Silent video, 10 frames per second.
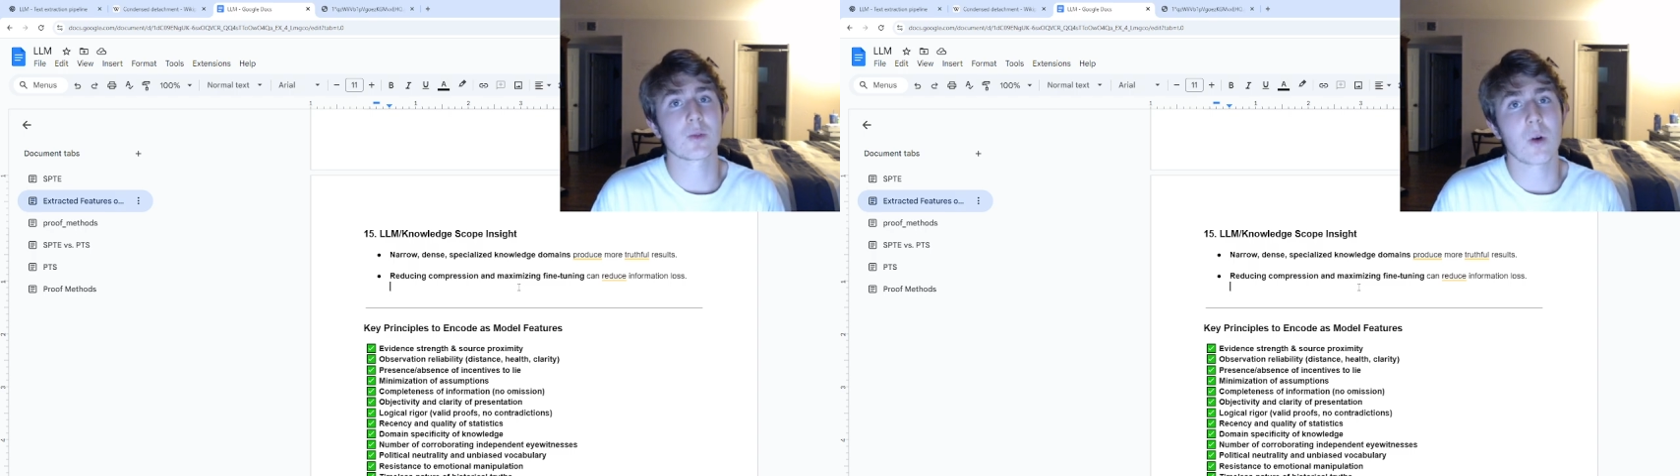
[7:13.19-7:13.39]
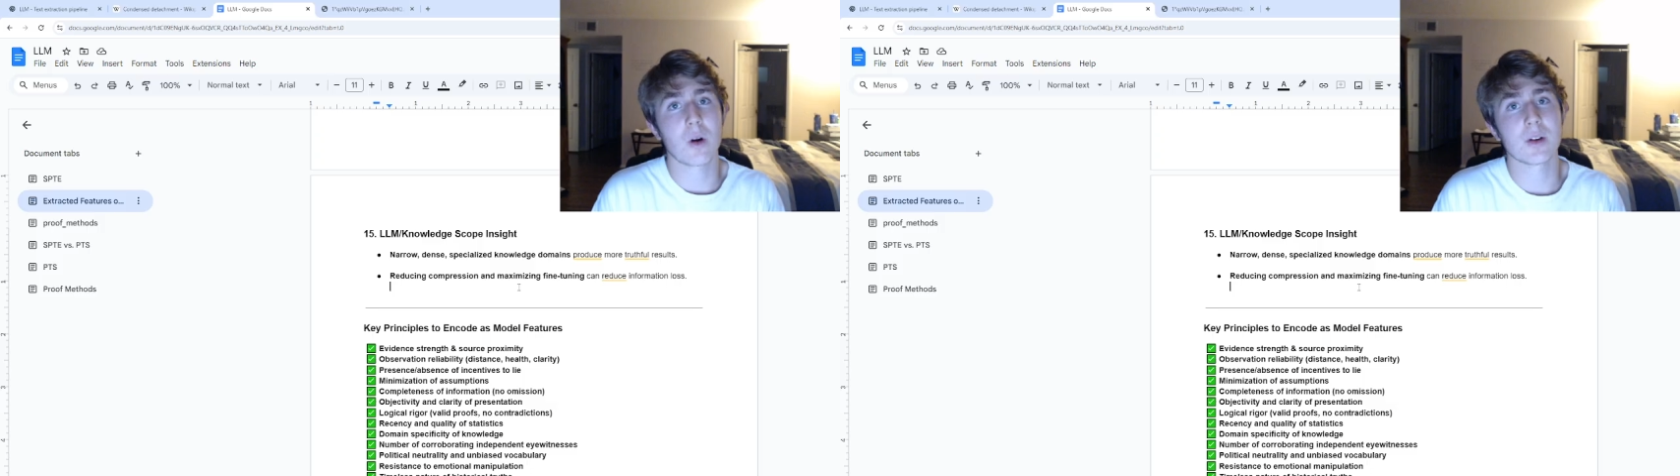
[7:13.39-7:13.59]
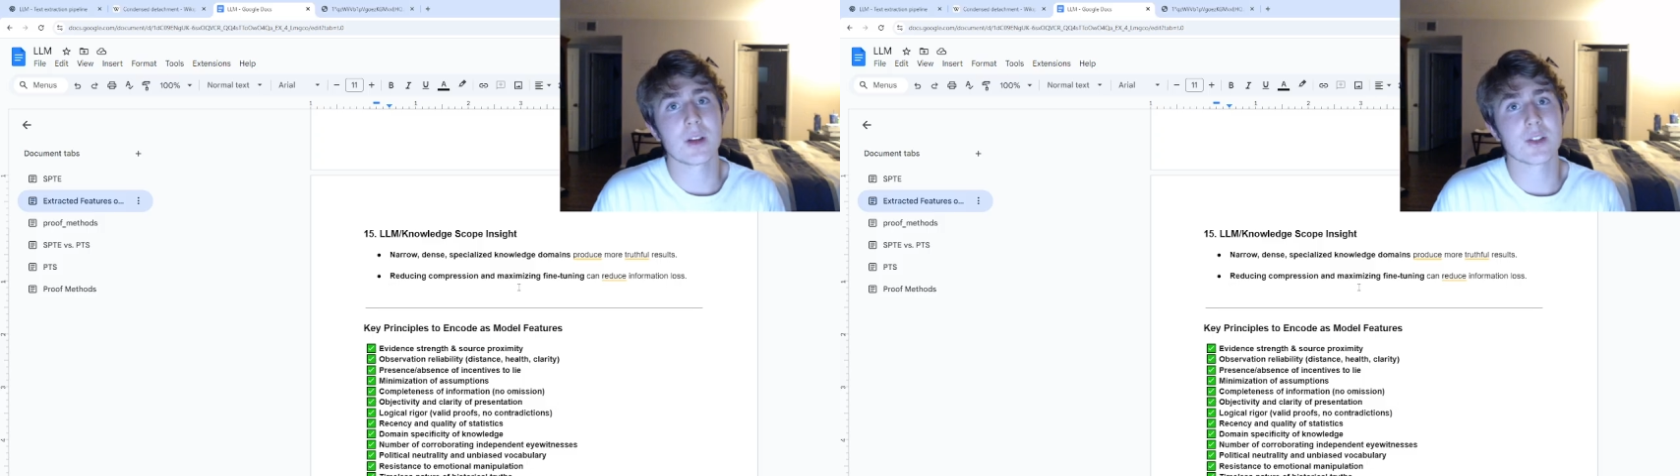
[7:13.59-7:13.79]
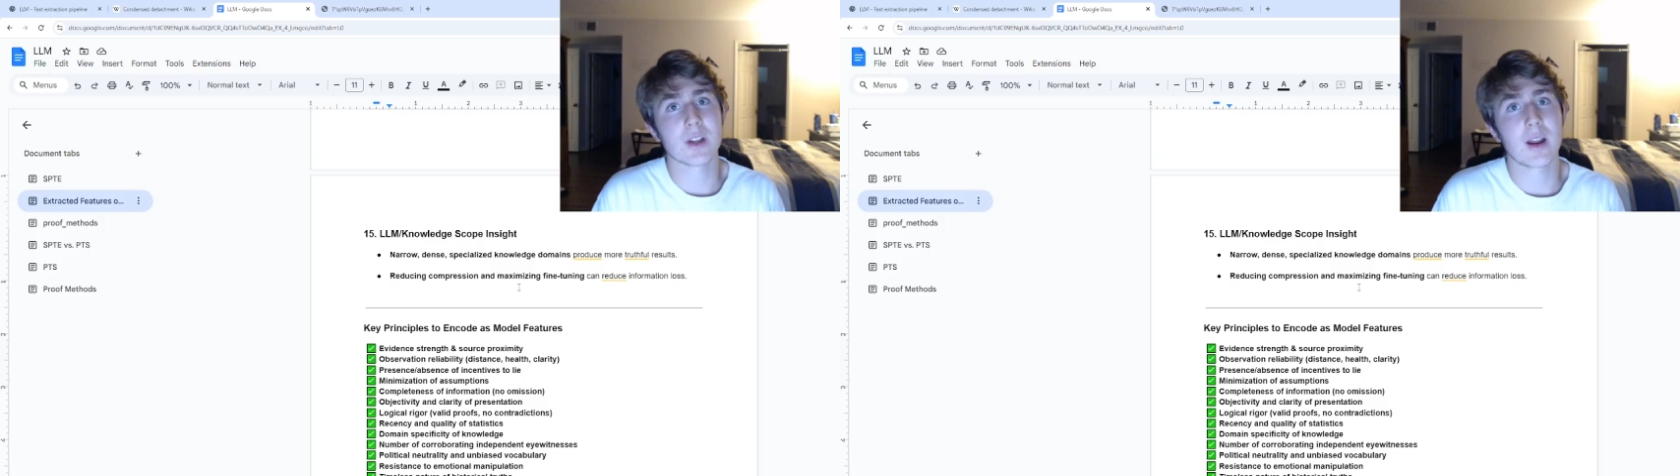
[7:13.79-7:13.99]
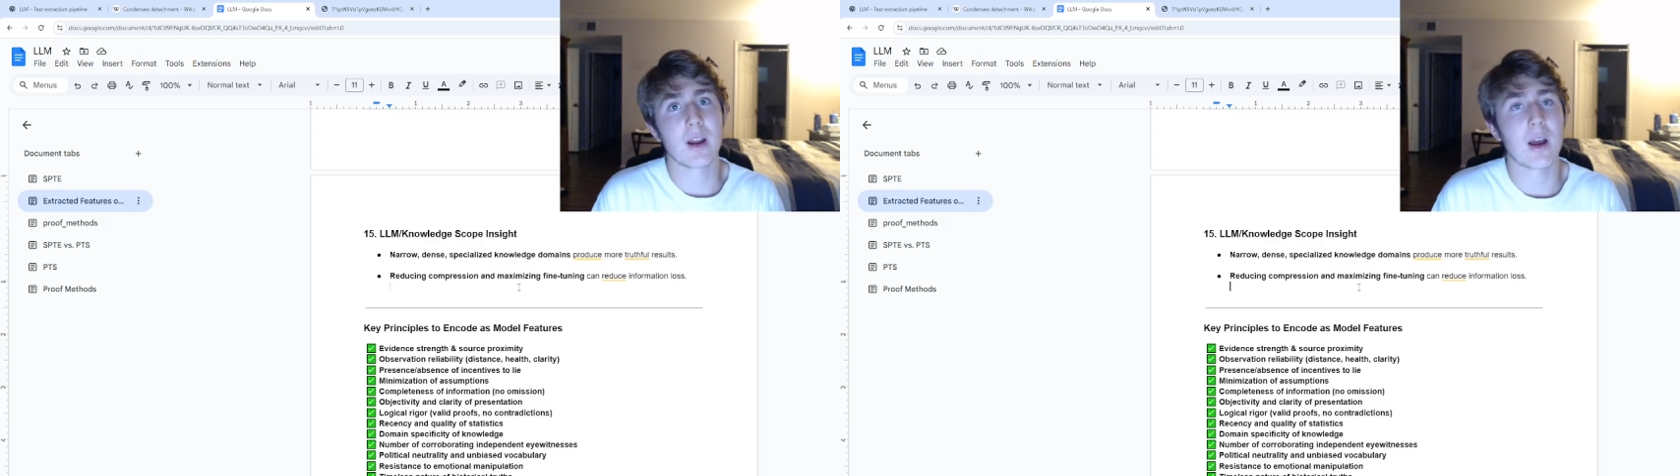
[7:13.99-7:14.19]
qualities that
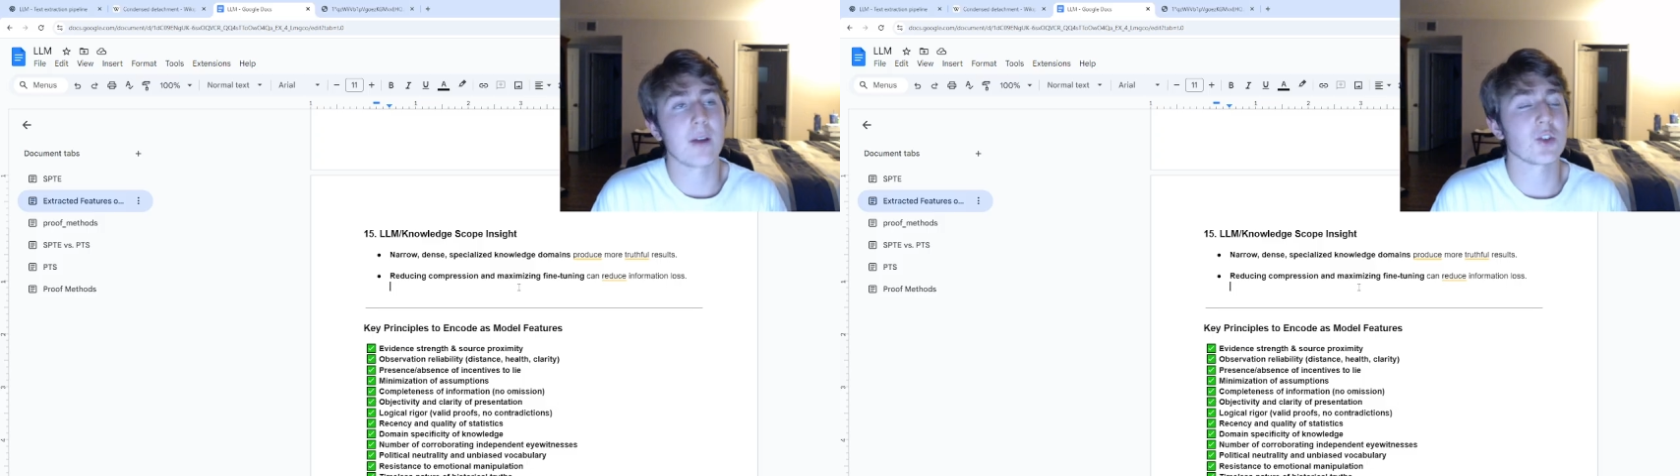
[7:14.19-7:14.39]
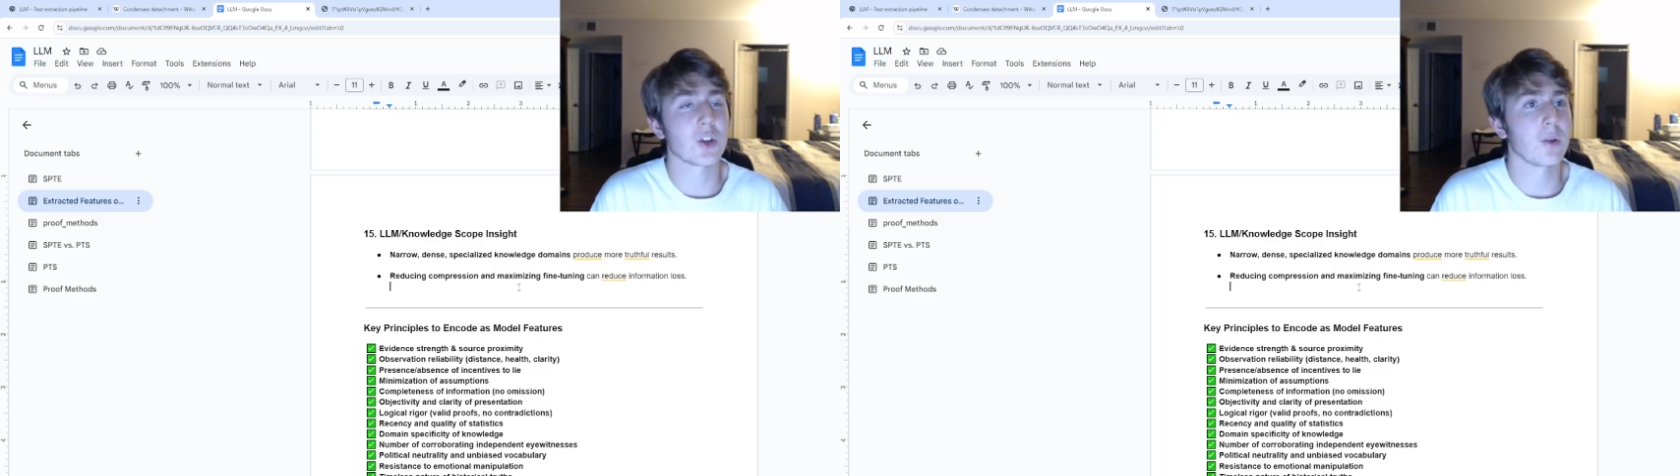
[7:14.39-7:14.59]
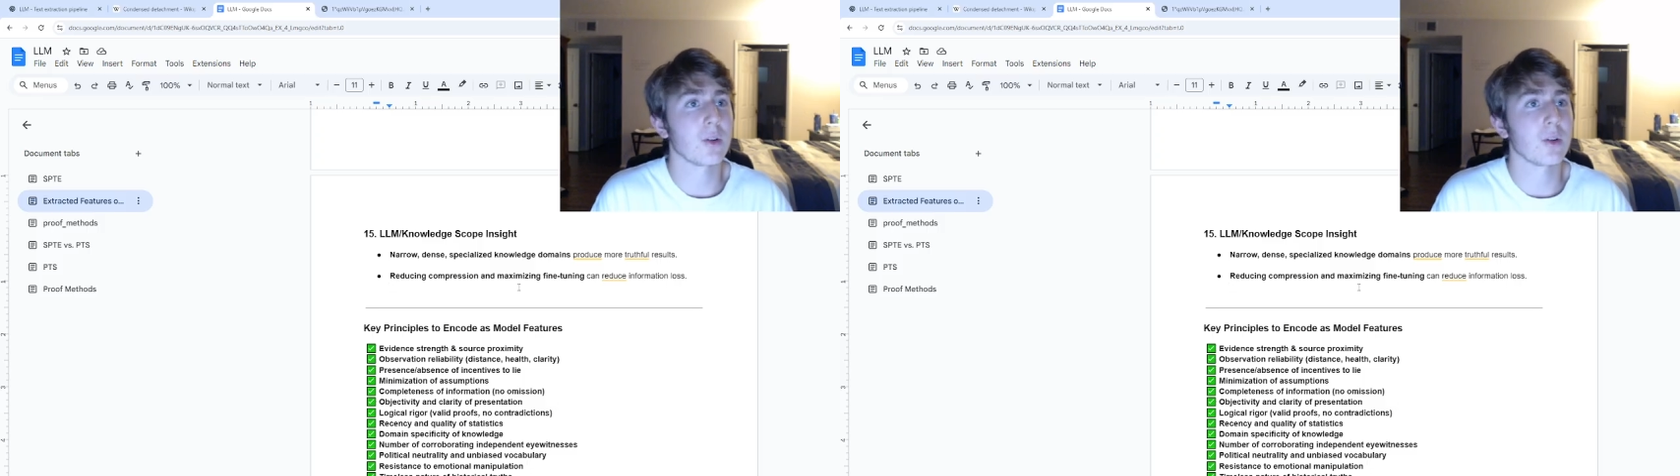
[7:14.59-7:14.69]
I have shown